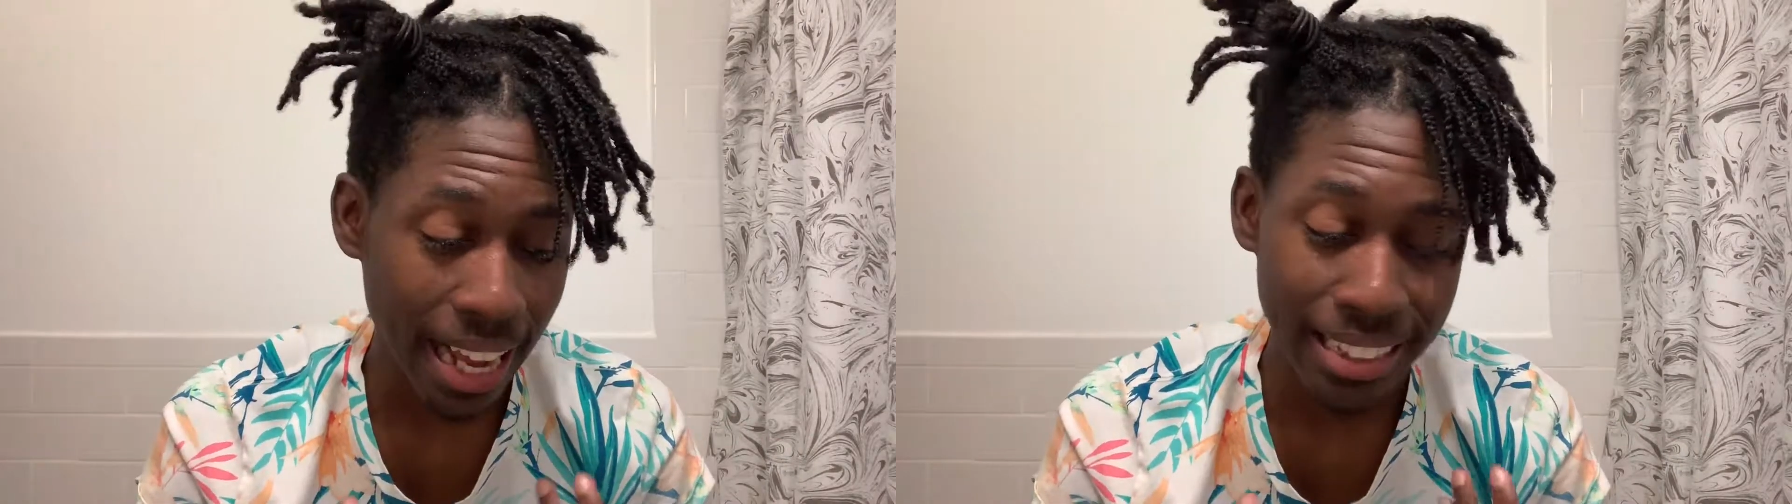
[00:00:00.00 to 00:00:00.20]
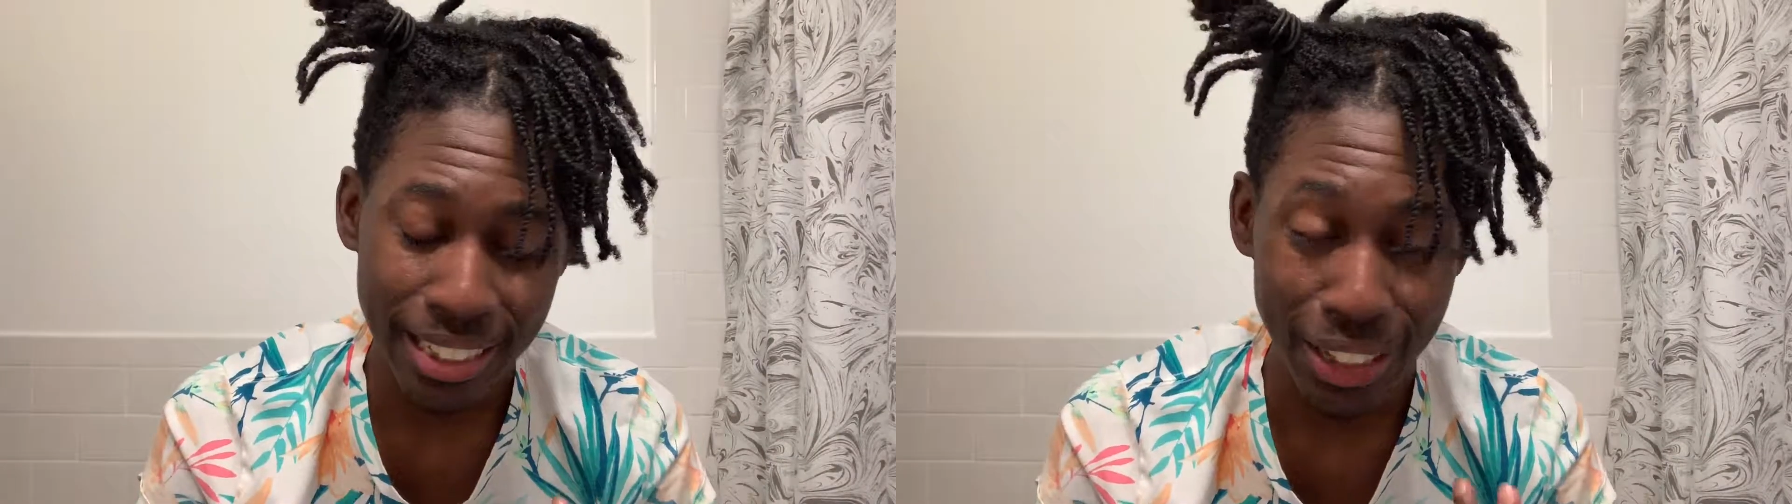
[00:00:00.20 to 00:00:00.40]

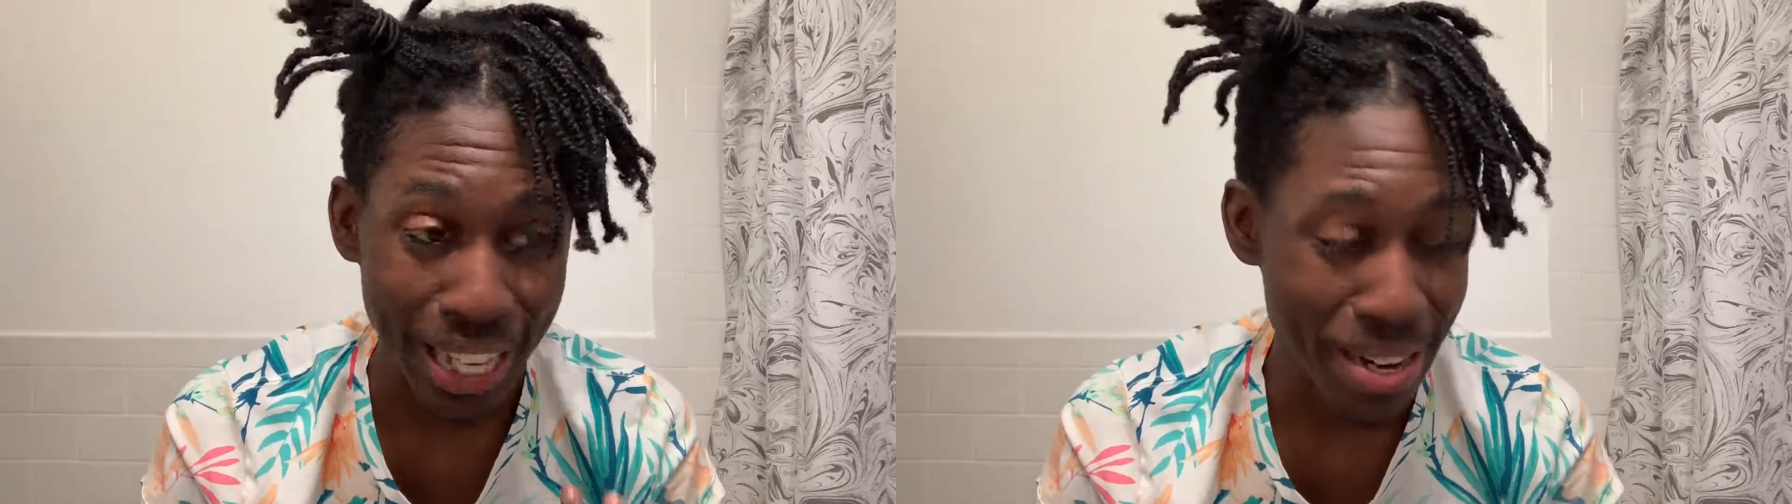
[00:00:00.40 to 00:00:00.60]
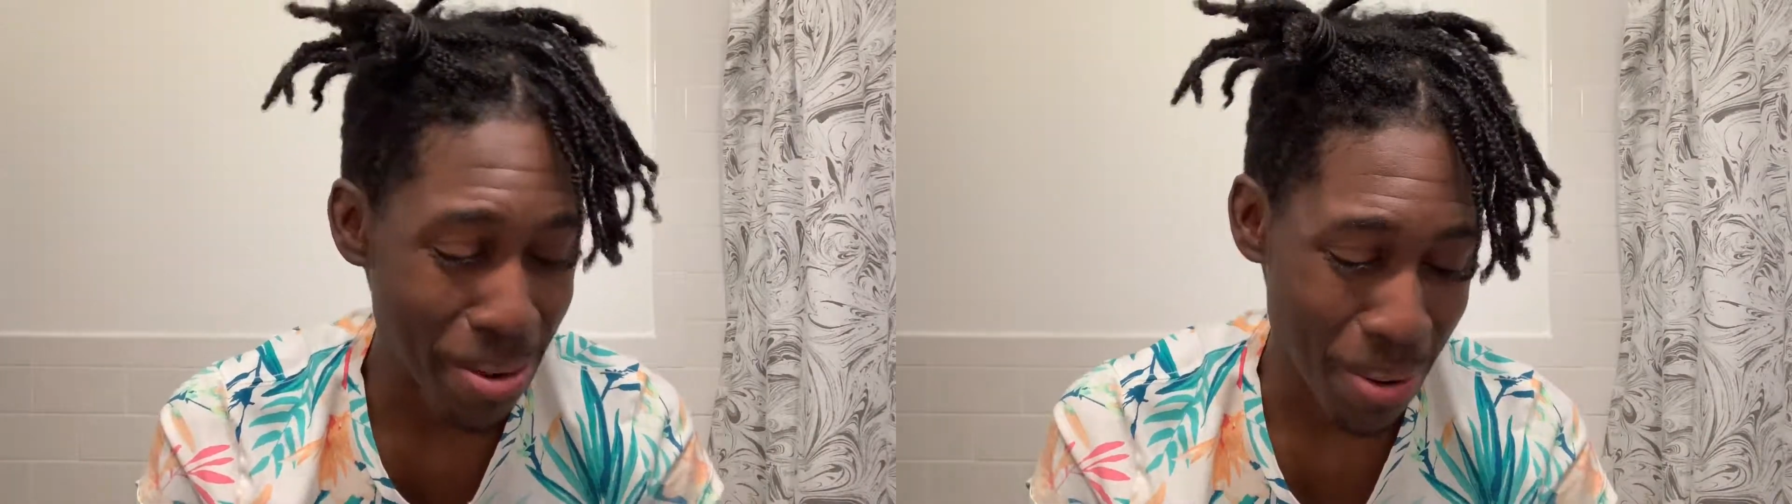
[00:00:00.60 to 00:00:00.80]
answer
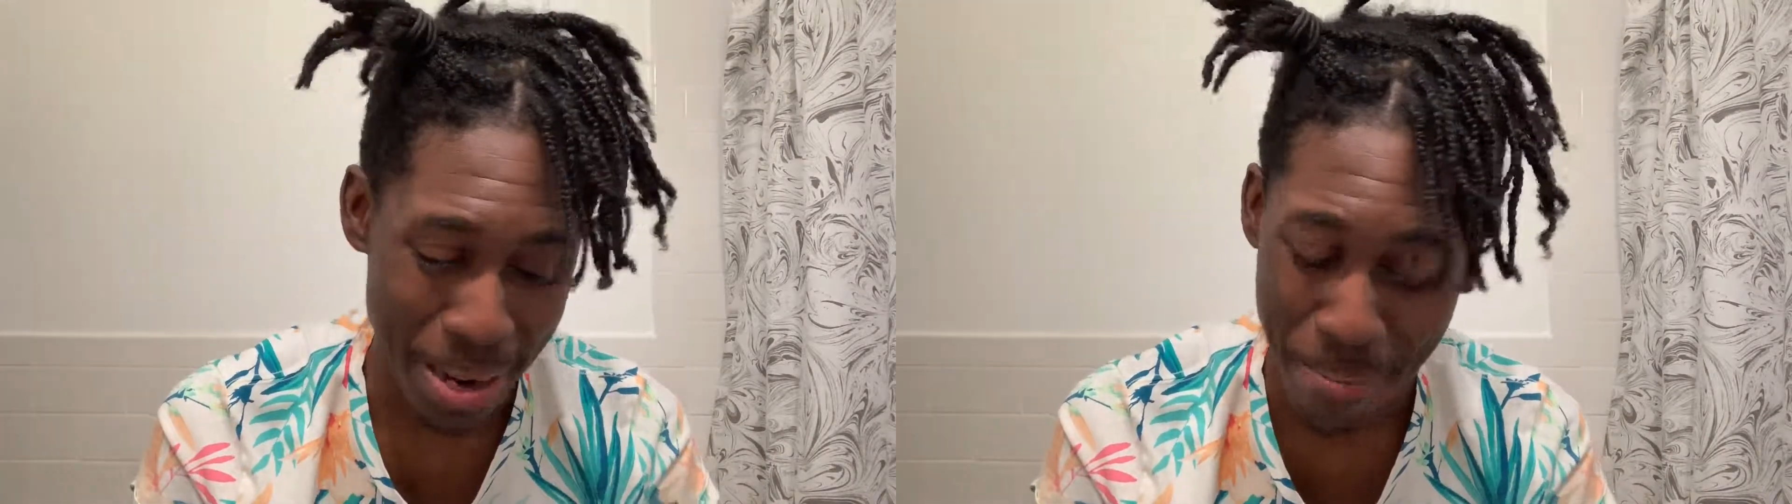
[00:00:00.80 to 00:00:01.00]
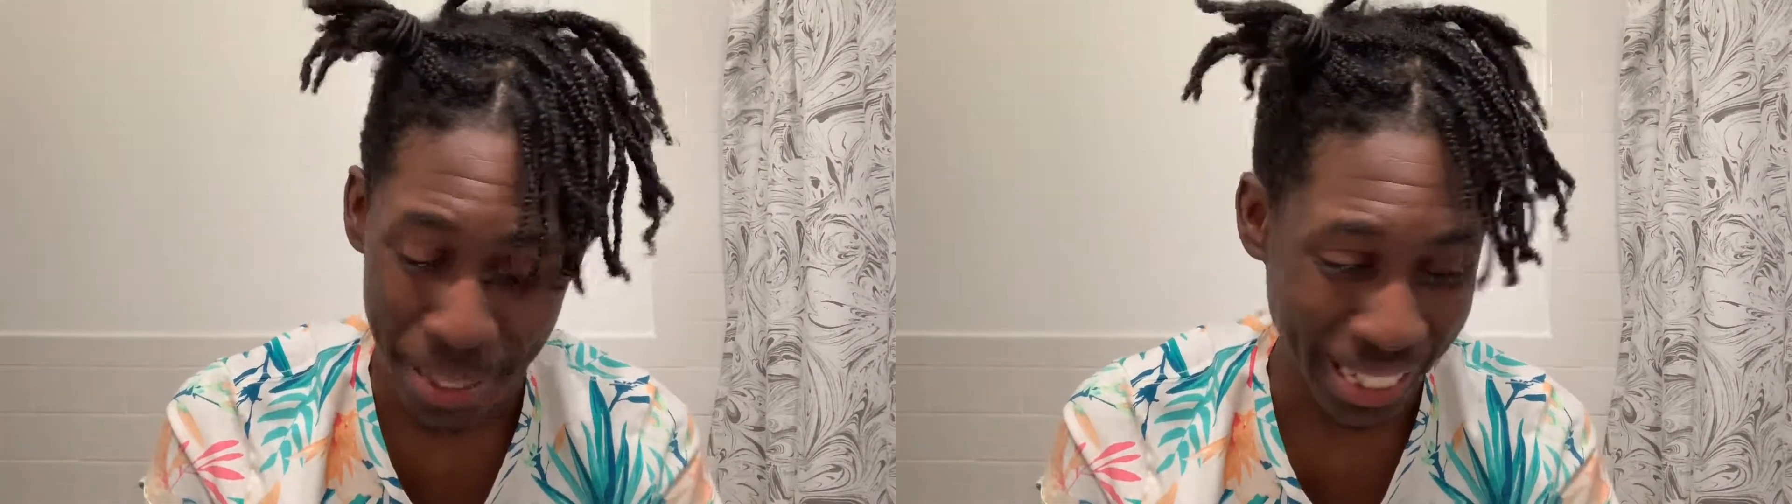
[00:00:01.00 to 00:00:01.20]

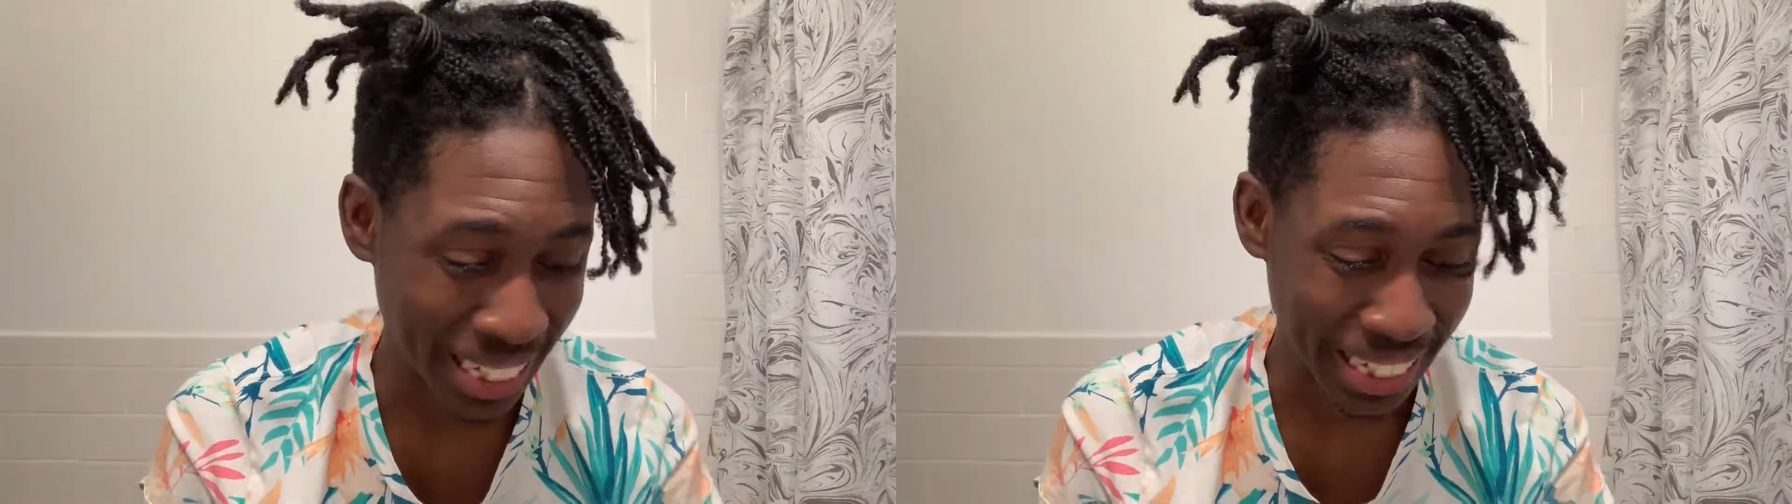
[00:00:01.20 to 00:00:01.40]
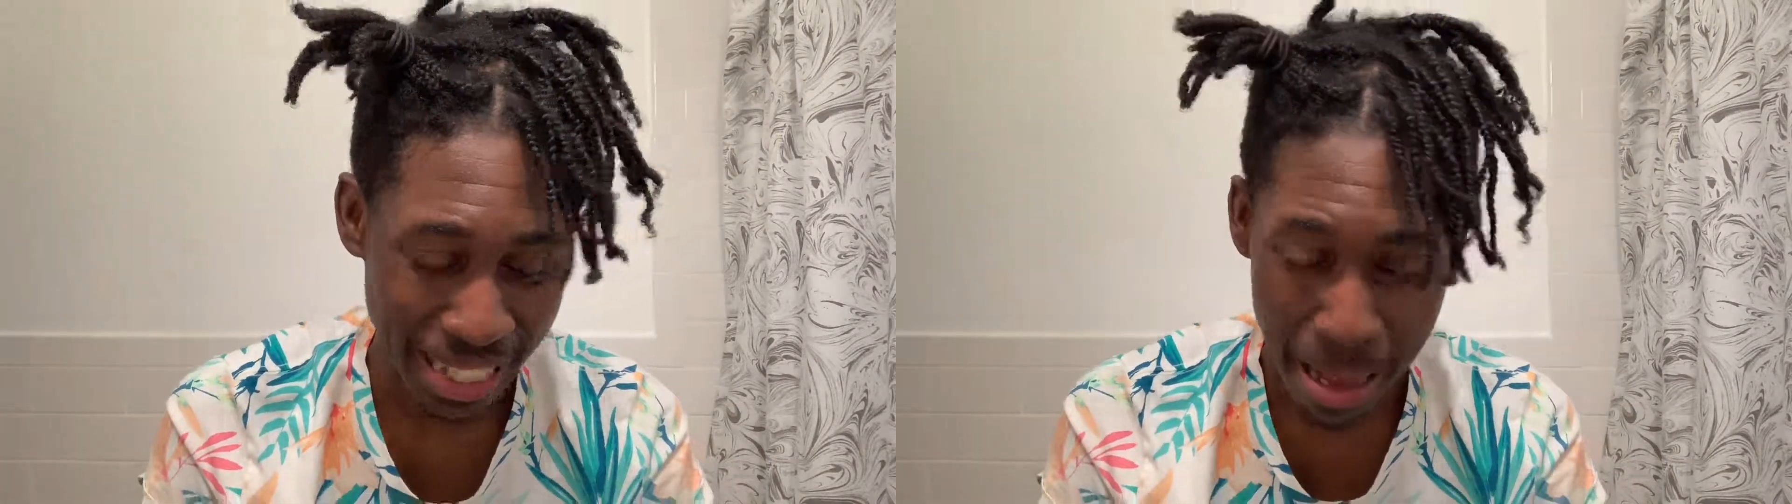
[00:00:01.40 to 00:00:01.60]
anyone
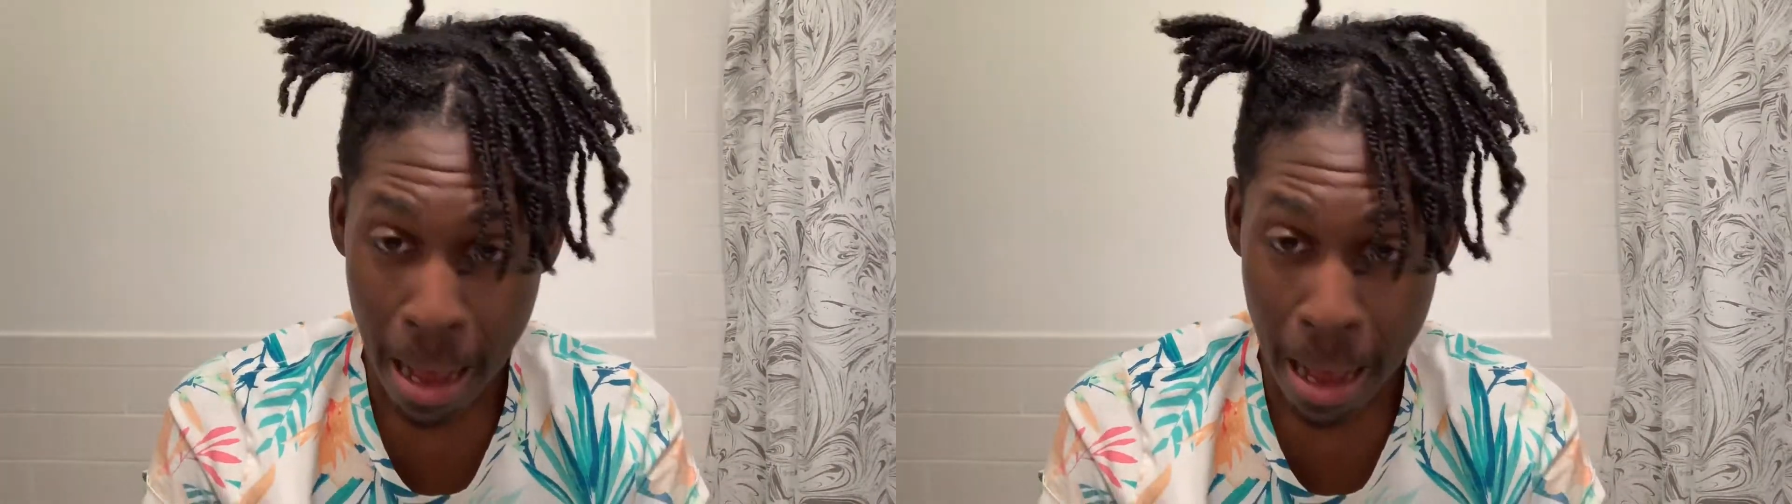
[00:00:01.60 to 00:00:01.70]
because